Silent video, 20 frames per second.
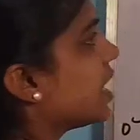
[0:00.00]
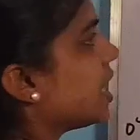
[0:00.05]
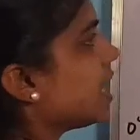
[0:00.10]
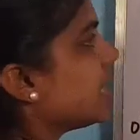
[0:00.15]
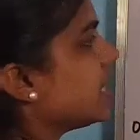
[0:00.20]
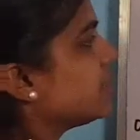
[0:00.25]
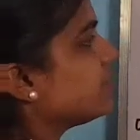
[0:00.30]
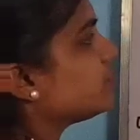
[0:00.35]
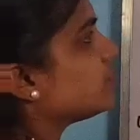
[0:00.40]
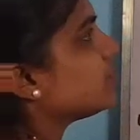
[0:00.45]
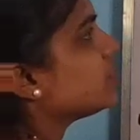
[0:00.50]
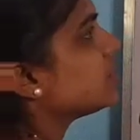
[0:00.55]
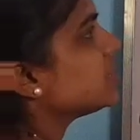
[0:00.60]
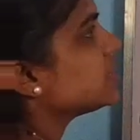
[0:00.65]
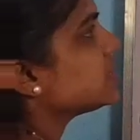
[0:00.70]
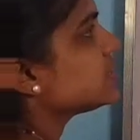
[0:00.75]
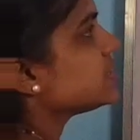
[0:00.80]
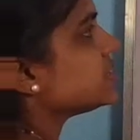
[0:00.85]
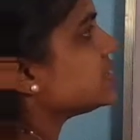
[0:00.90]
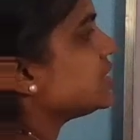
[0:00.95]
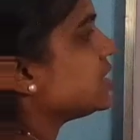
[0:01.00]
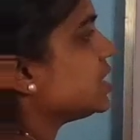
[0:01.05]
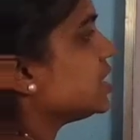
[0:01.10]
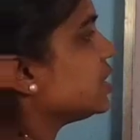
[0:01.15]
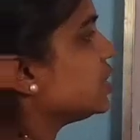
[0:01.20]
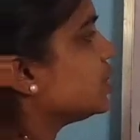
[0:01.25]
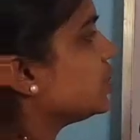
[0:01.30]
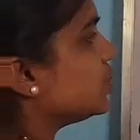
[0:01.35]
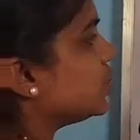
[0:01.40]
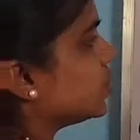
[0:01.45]
And what is
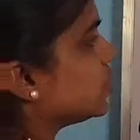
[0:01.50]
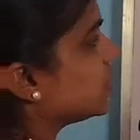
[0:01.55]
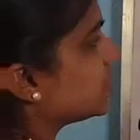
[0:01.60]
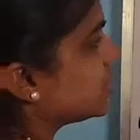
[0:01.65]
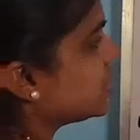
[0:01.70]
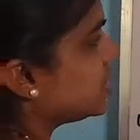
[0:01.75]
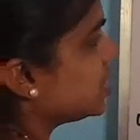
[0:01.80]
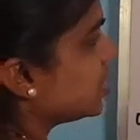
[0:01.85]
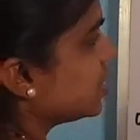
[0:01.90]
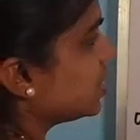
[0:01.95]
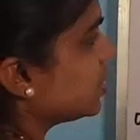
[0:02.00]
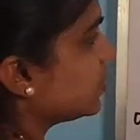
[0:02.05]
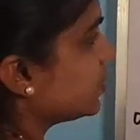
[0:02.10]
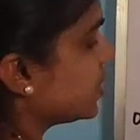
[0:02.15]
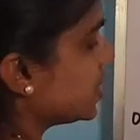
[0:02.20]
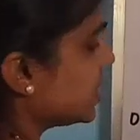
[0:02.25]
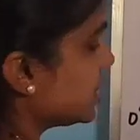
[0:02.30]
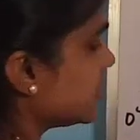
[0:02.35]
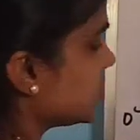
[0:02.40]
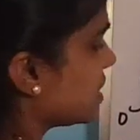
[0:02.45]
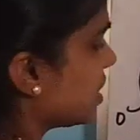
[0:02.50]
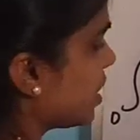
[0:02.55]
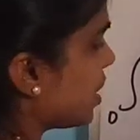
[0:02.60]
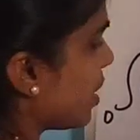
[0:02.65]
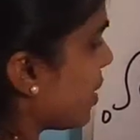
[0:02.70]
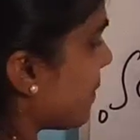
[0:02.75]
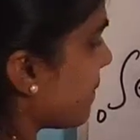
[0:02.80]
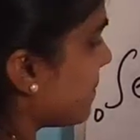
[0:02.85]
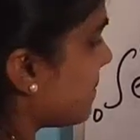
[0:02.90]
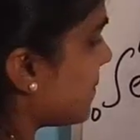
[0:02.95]
du? Du is
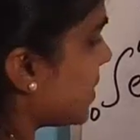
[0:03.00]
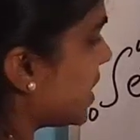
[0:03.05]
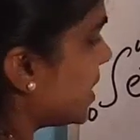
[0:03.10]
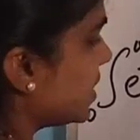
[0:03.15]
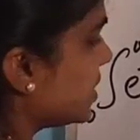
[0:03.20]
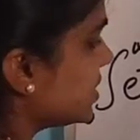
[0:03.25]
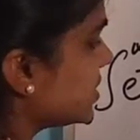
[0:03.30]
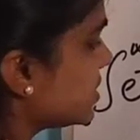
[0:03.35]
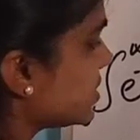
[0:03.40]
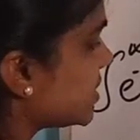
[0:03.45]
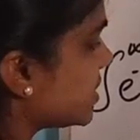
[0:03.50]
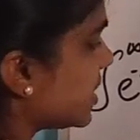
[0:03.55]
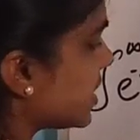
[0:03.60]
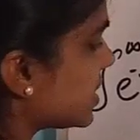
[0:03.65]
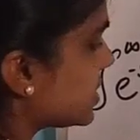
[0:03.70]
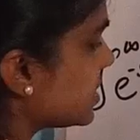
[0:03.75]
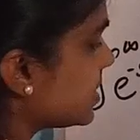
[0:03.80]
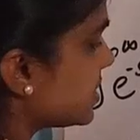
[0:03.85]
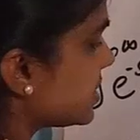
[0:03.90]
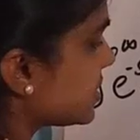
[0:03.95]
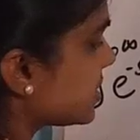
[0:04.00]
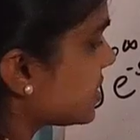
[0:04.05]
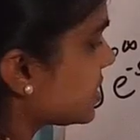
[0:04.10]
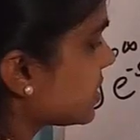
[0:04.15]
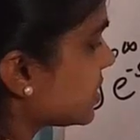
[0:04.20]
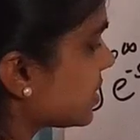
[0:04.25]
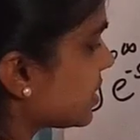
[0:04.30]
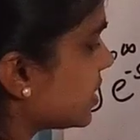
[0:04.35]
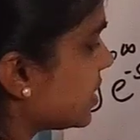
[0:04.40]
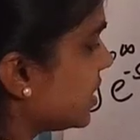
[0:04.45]
minus
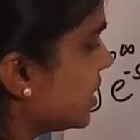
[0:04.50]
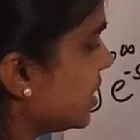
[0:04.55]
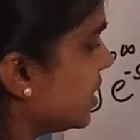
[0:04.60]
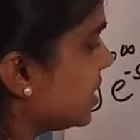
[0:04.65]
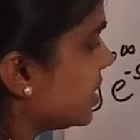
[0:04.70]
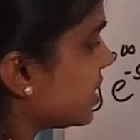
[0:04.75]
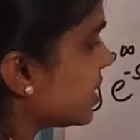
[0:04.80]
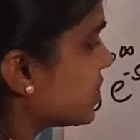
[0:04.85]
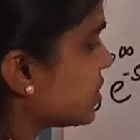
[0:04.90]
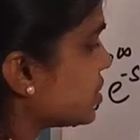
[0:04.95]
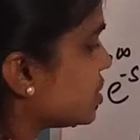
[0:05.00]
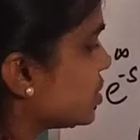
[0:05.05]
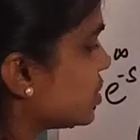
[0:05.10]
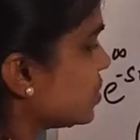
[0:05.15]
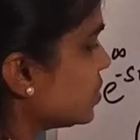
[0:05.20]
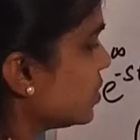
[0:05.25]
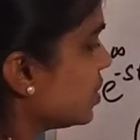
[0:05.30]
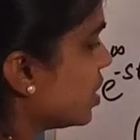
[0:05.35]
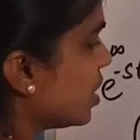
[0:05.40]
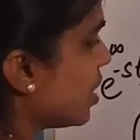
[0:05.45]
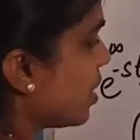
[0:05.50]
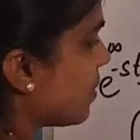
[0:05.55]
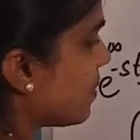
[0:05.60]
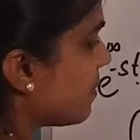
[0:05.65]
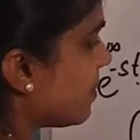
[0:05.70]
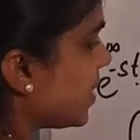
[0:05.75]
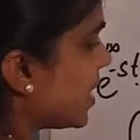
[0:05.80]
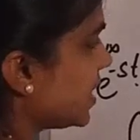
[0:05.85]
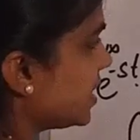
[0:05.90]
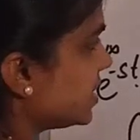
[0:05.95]
s e raised to
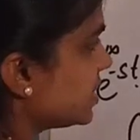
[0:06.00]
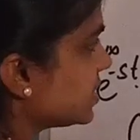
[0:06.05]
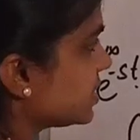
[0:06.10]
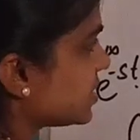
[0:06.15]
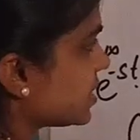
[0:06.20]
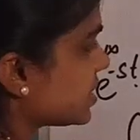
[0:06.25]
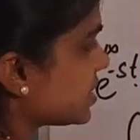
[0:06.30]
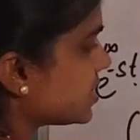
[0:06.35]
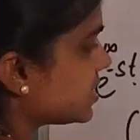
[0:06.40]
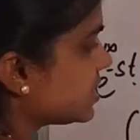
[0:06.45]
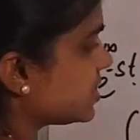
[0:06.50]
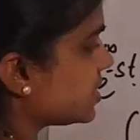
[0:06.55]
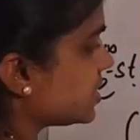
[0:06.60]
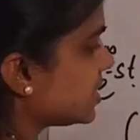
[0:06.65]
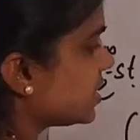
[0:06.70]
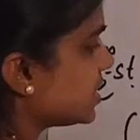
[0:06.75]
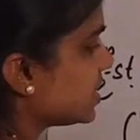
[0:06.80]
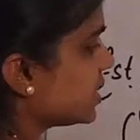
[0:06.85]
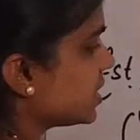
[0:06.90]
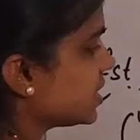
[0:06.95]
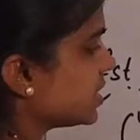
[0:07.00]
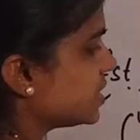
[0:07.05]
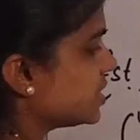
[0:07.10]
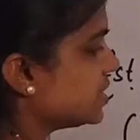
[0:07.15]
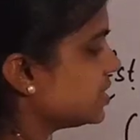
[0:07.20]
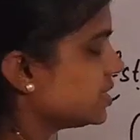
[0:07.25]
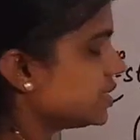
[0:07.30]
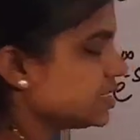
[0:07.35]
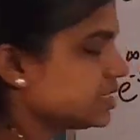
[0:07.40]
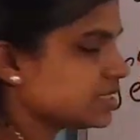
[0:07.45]
minus st
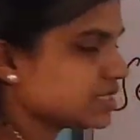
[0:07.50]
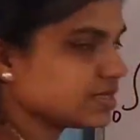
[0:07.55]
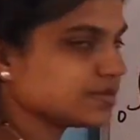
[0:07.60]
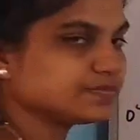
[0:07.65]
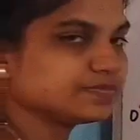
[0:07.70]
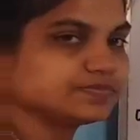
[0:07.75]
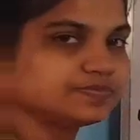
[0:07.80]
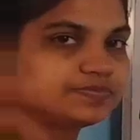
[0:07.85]
dt.